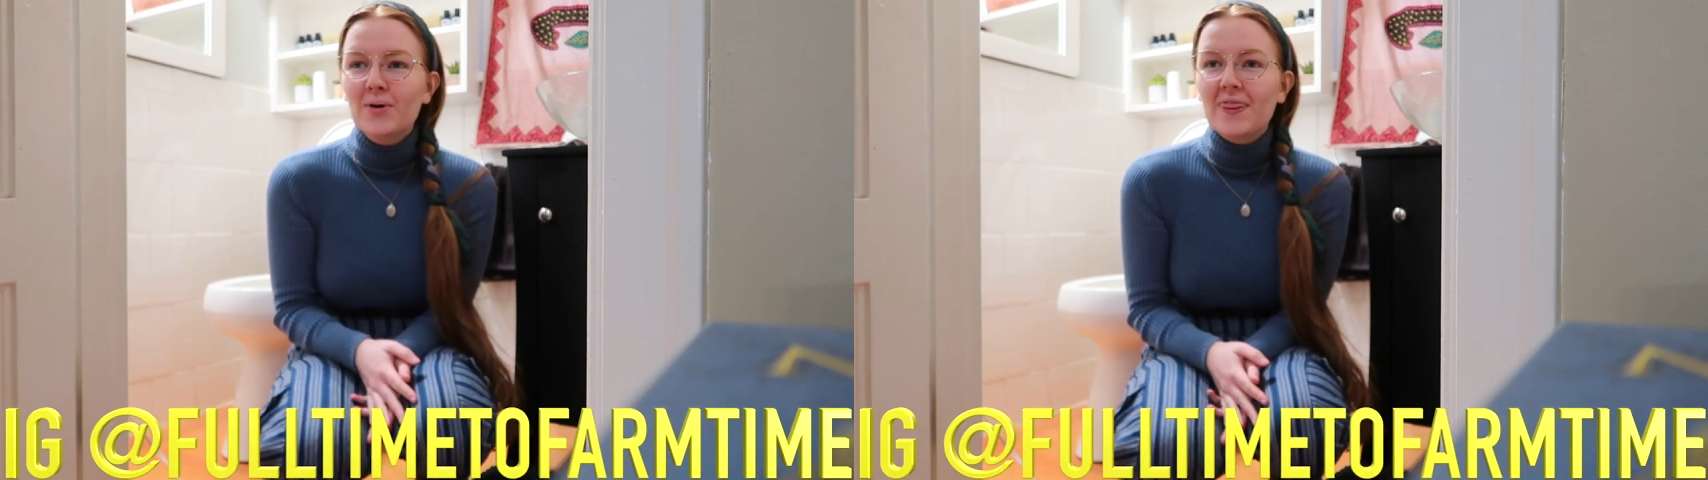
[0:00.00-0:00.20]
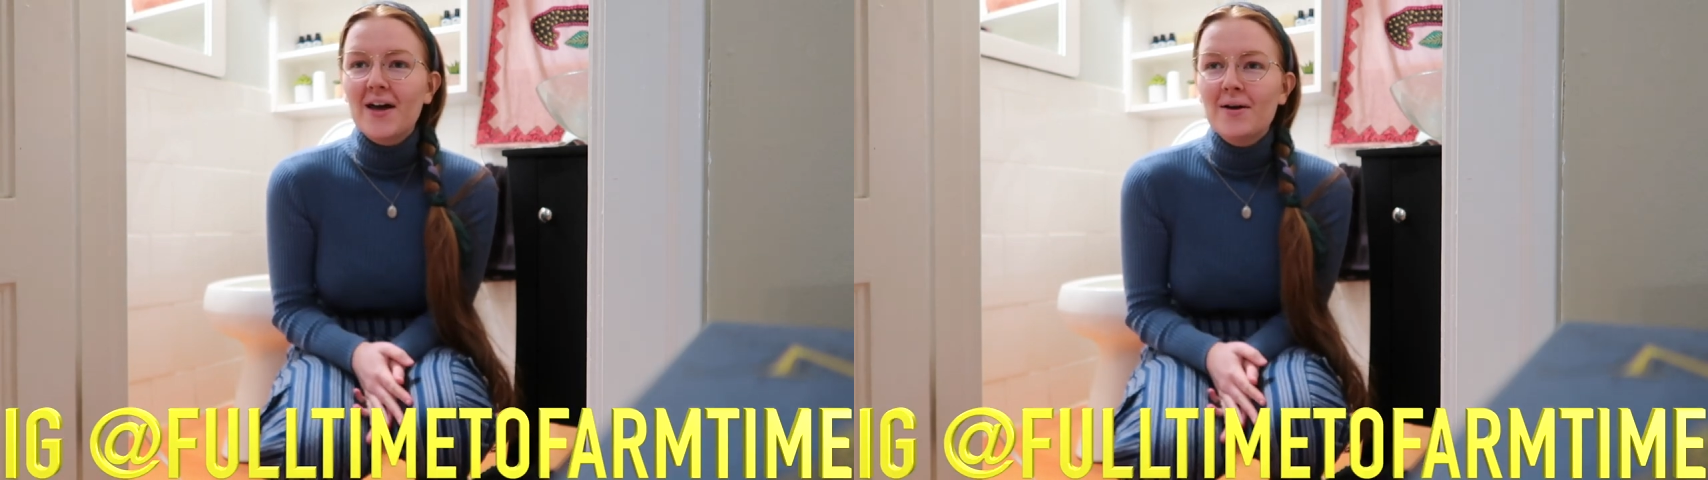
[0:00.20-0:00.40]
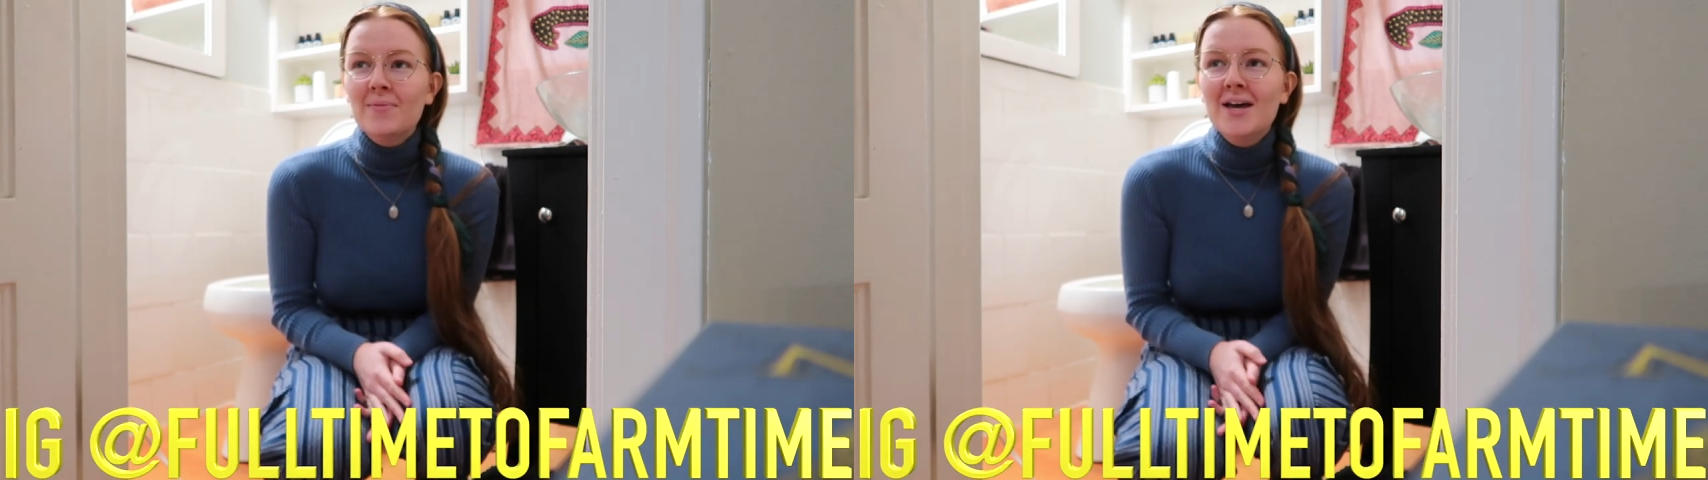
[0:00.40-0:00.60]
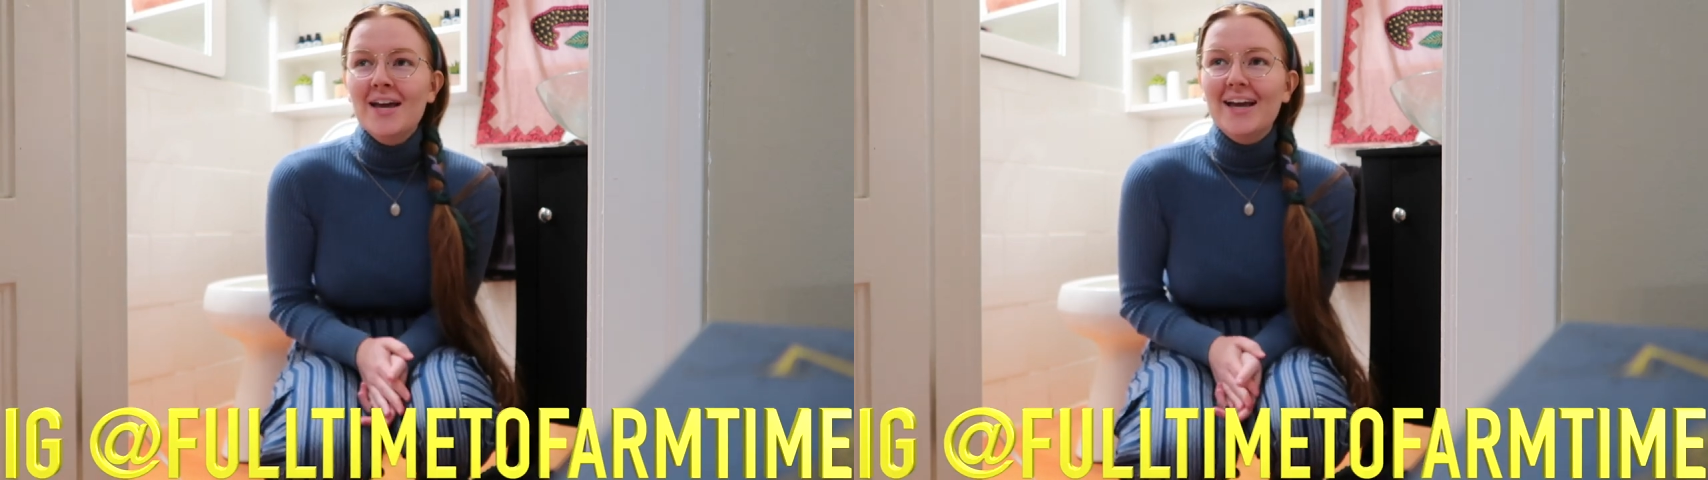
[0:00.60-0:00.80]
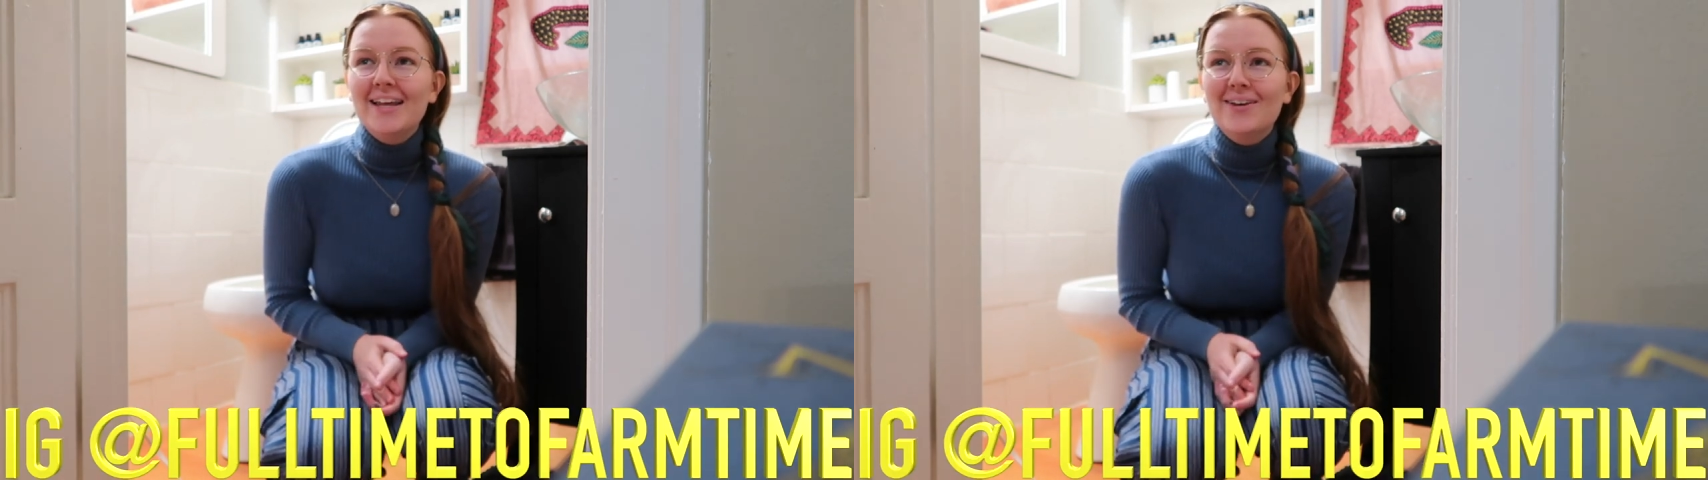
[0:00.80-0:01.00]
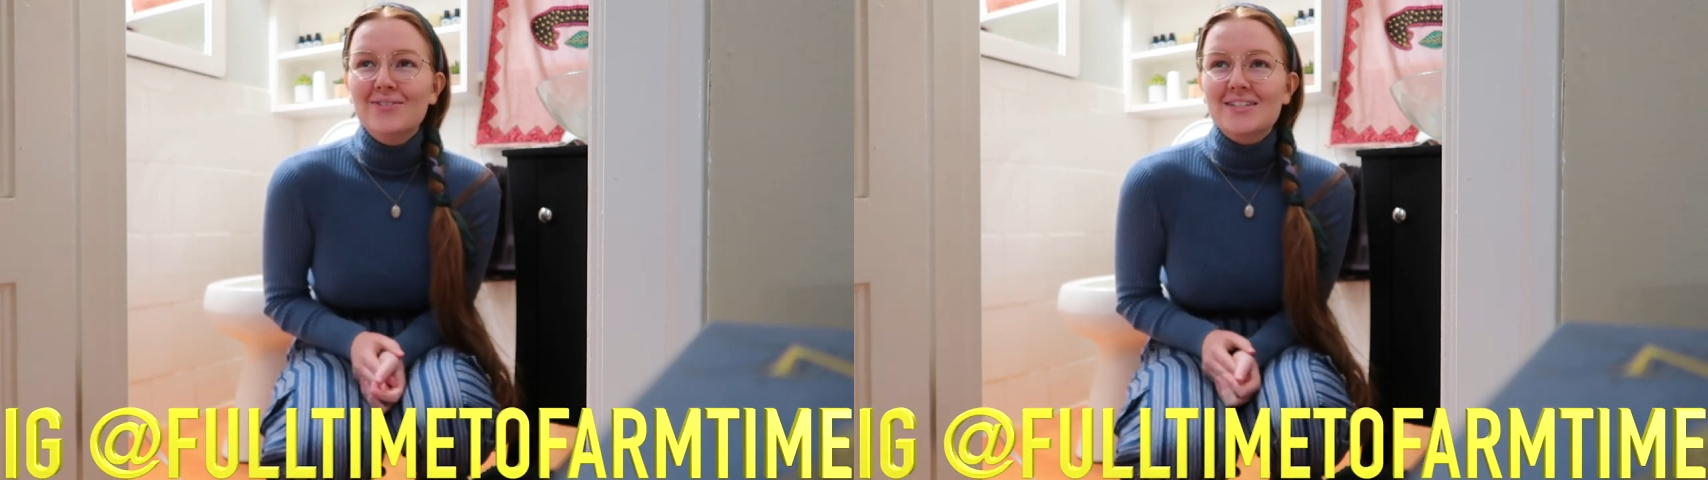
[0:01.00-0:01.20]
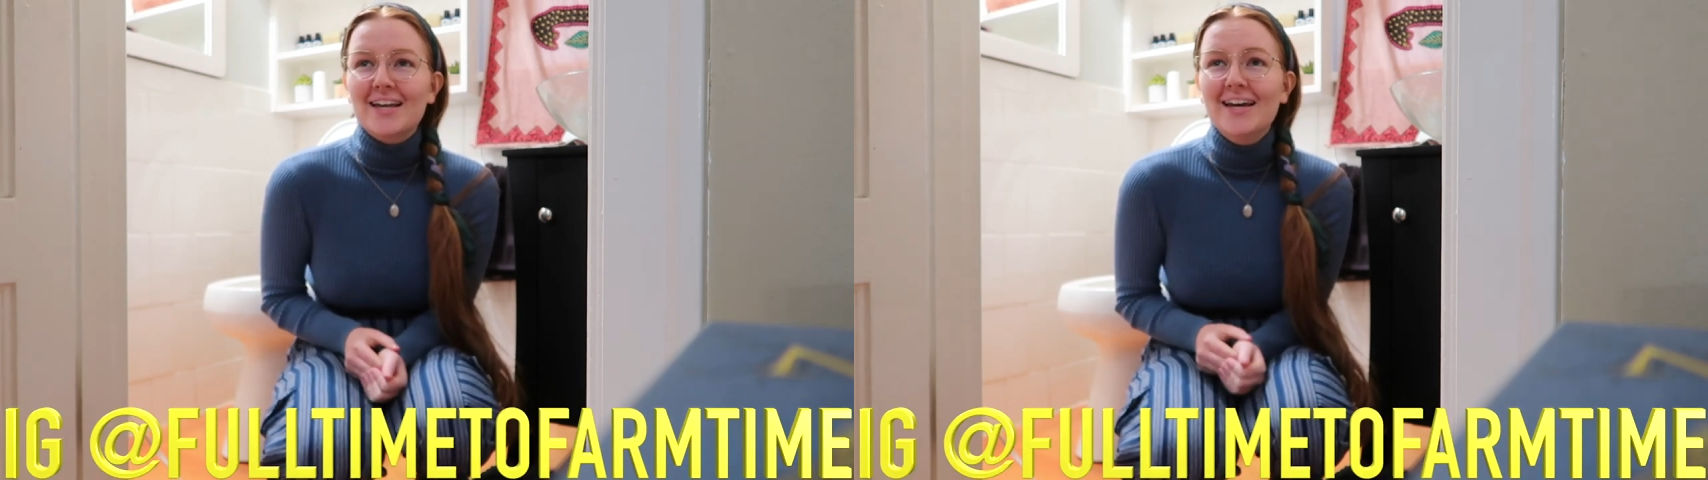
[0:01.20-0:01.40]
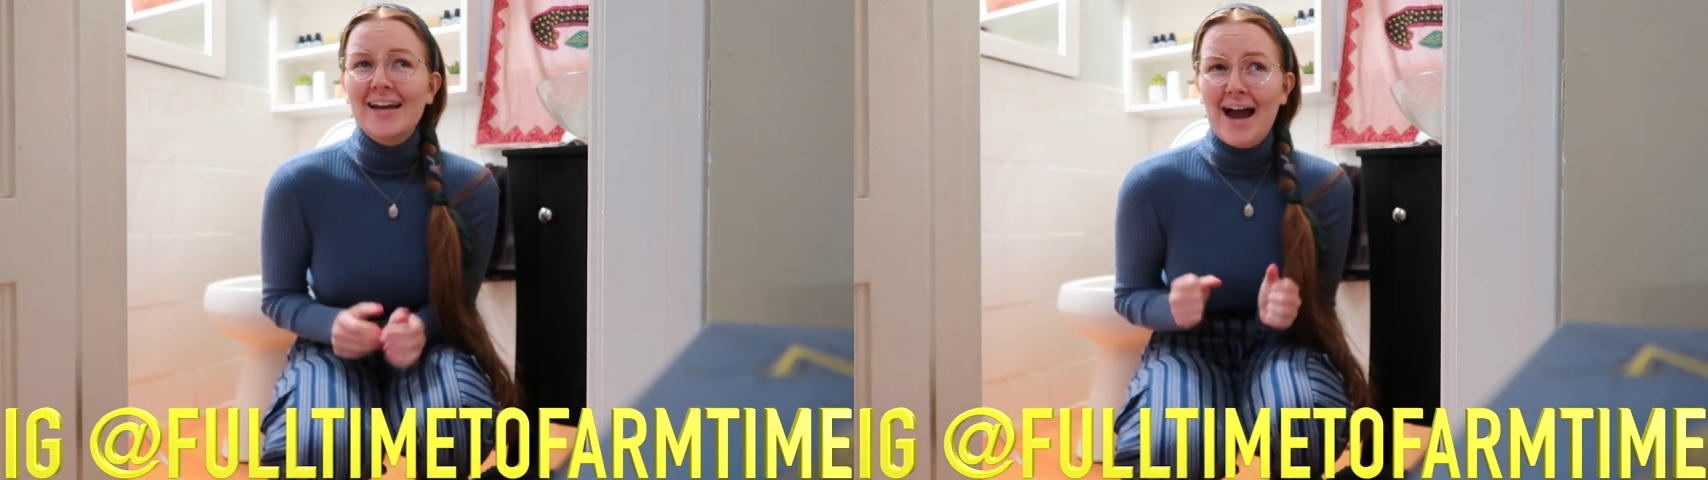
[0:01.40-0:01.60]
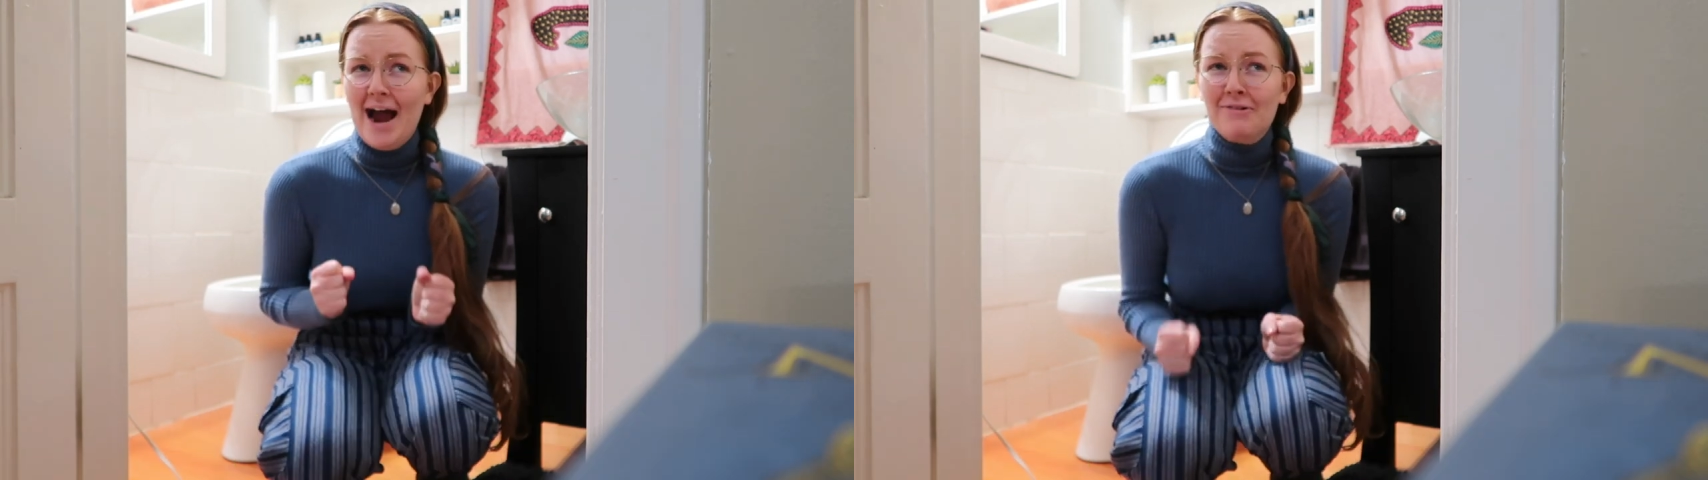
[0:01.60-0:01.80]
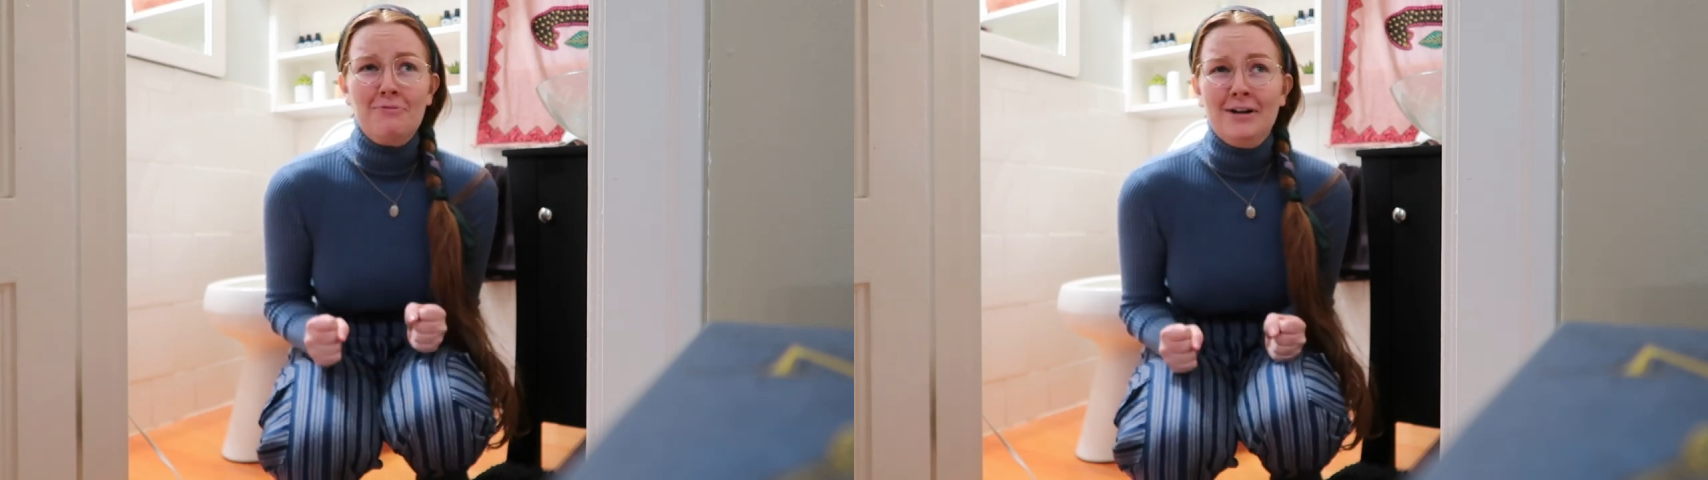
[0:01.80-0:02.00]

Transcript: with them and he was like I